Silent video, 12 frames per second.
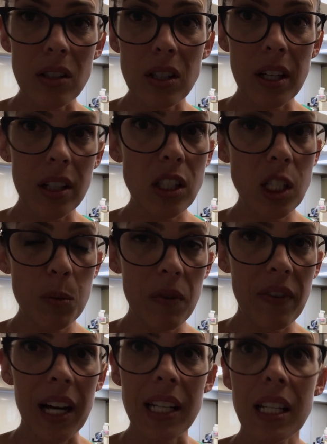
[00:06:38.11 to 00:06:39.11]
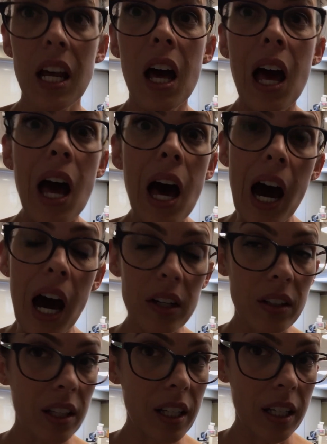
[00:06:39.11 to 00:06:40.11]
So that's supervised. I
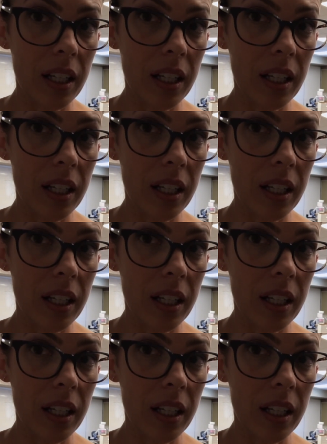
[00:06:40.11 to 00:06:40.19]
don't only let